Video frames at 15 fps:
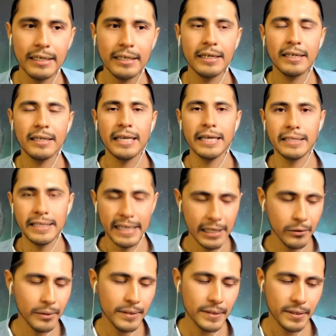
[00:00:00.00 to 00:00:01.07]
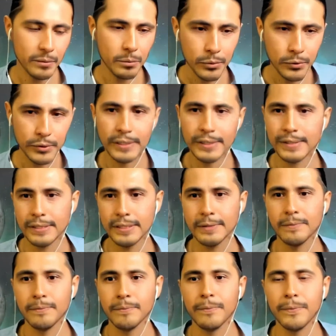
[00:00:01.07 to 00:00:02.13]
like Taoism,
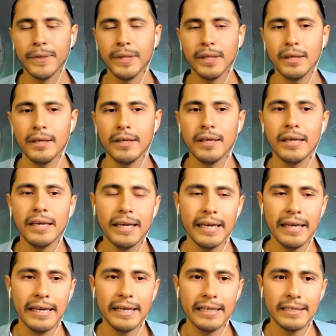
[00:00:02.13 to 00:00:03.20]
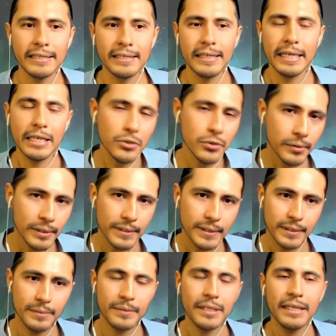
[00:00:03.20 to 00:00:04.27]
Buddhism, and
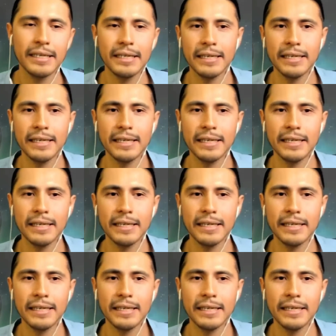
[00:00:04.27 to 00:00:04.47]
Hinduism.